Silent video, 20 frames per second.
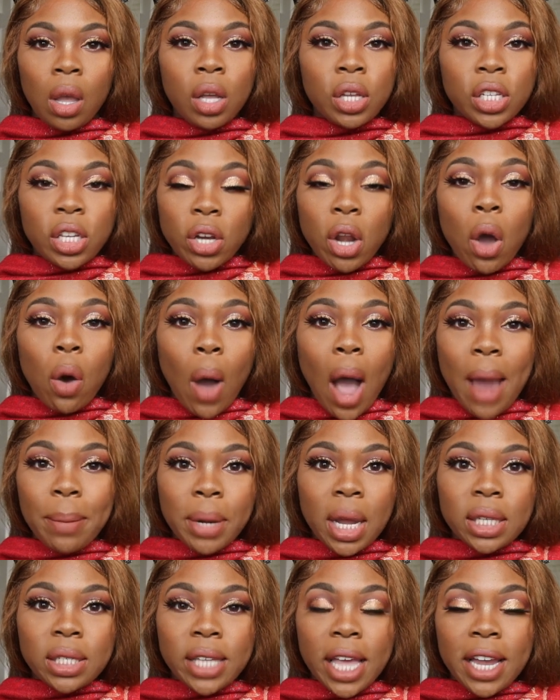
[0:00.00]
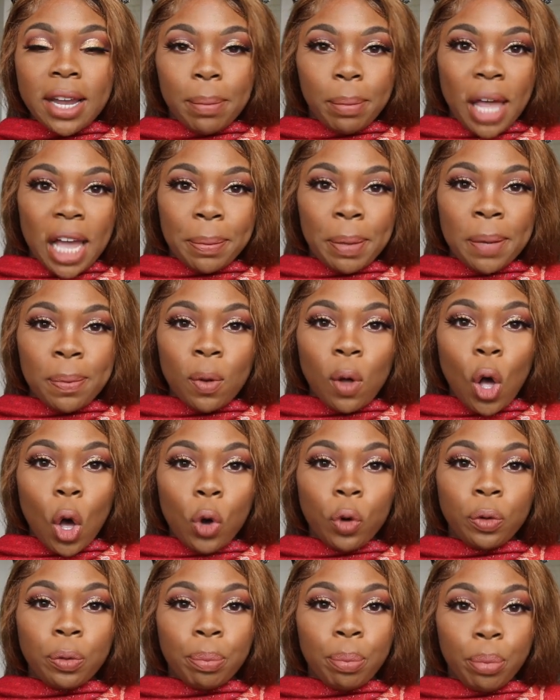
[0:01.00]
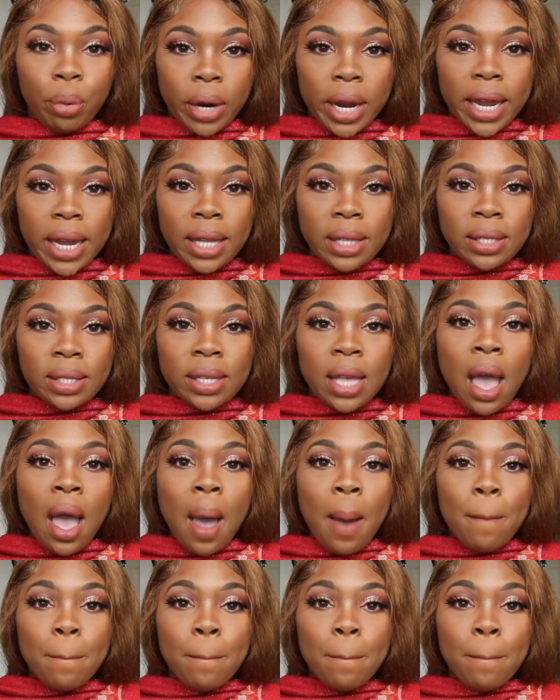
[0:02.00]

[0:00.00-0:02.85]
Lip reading: So no, I'm not saying black people own braids,